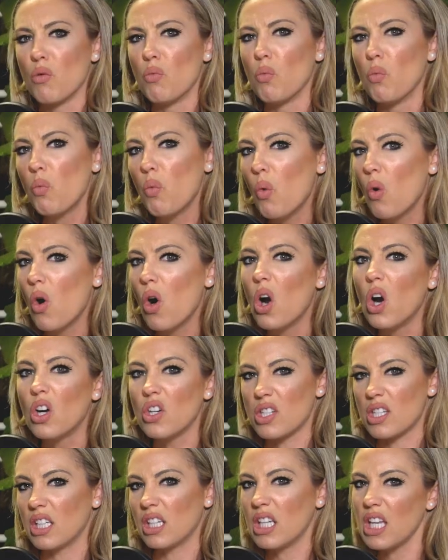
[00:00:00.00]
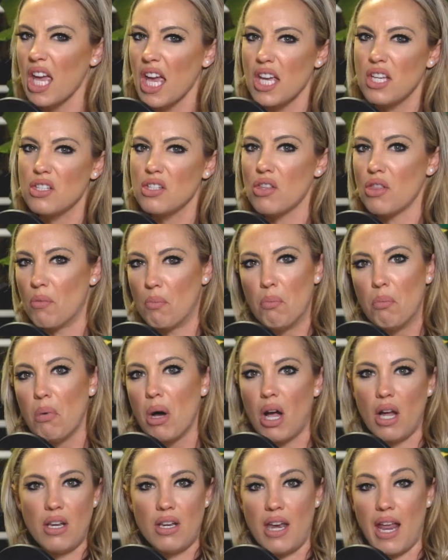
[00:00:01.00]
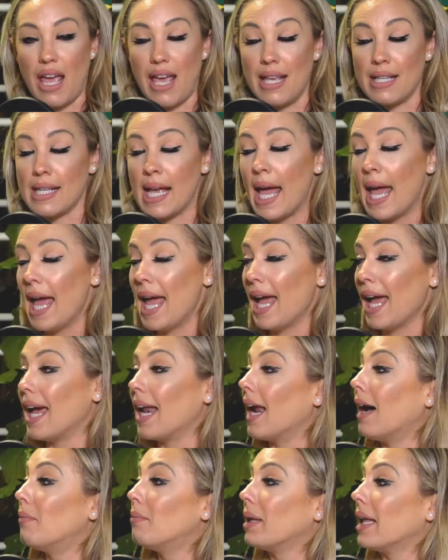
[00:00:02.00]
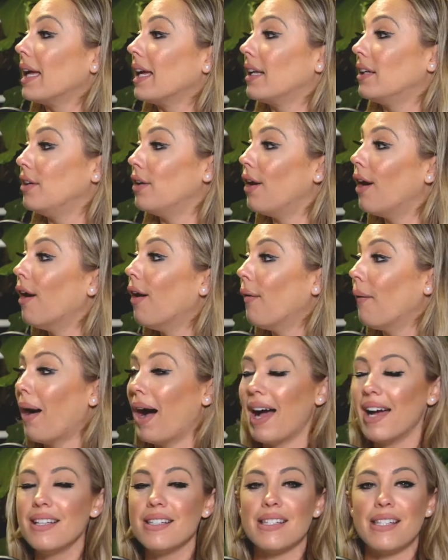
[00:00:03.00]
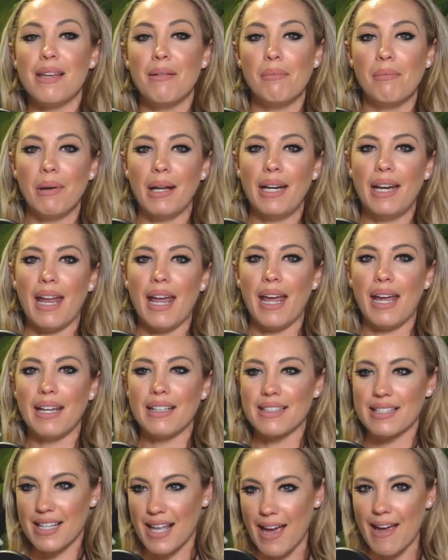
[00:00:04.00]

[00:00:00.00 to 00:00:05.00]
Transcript: the worst, a case of the Mondays. And I'm like, no, I see Monday as